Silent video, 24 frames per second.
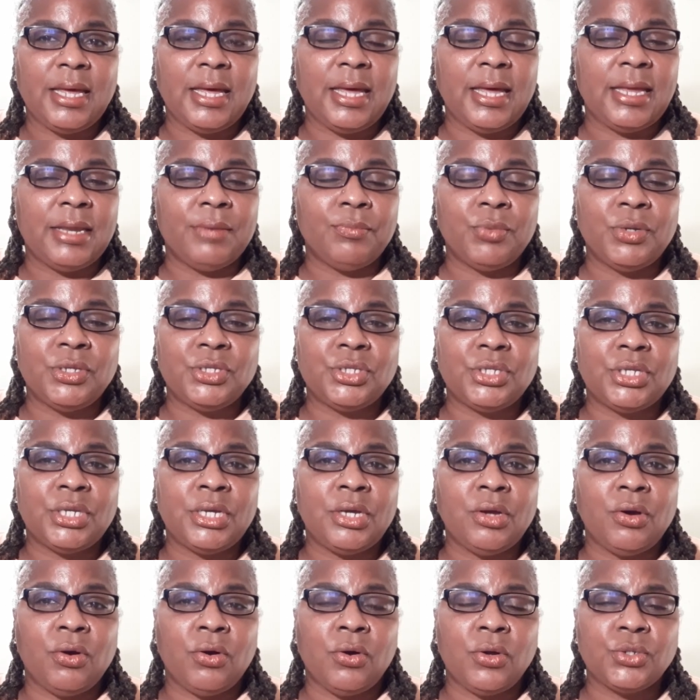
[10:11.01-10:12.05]
And we
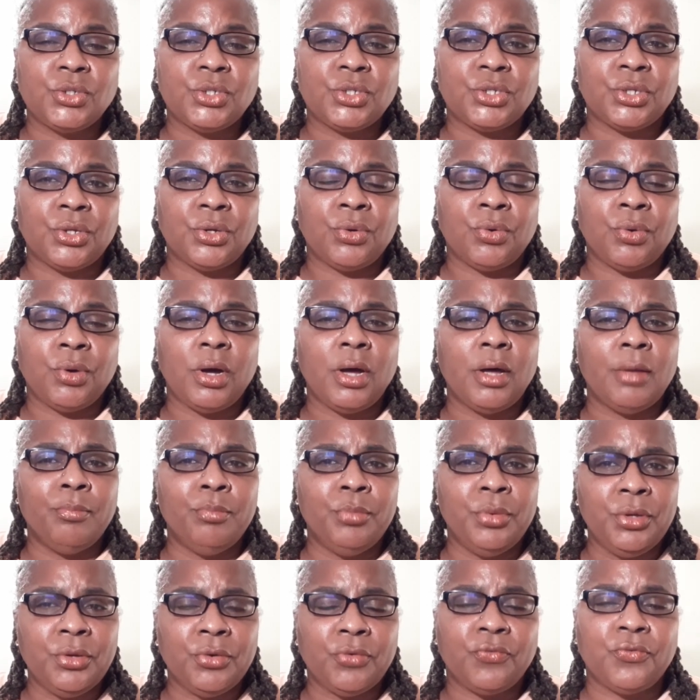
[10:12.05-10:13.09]
see also a
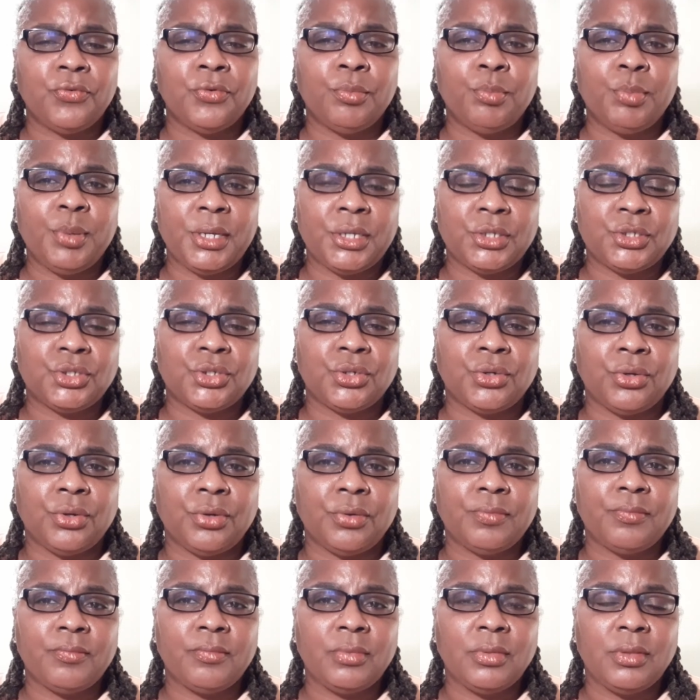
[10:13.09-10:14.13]
beautiful picture
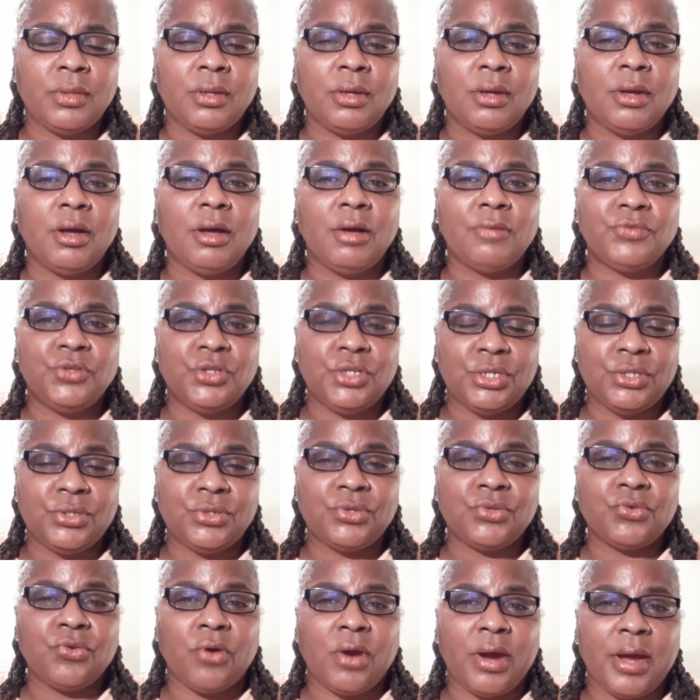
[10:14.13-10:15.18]
of
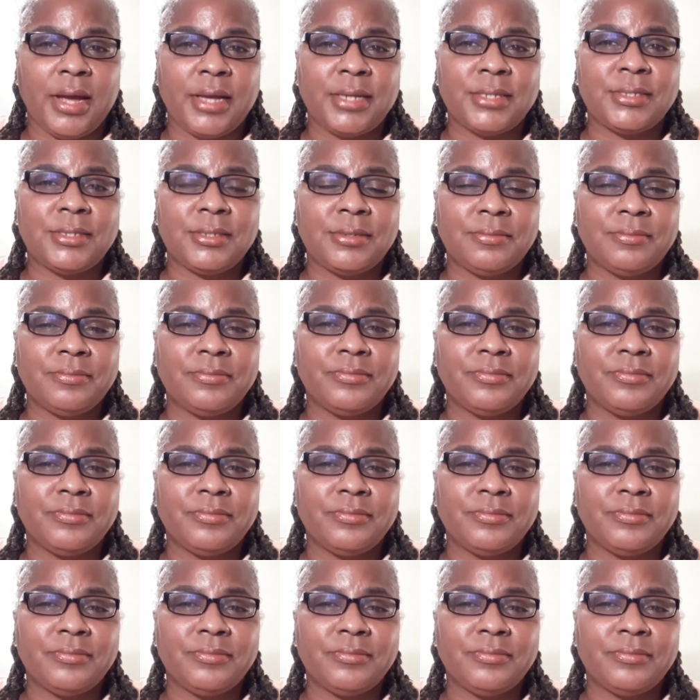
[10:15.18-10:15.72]
Jesus Christ.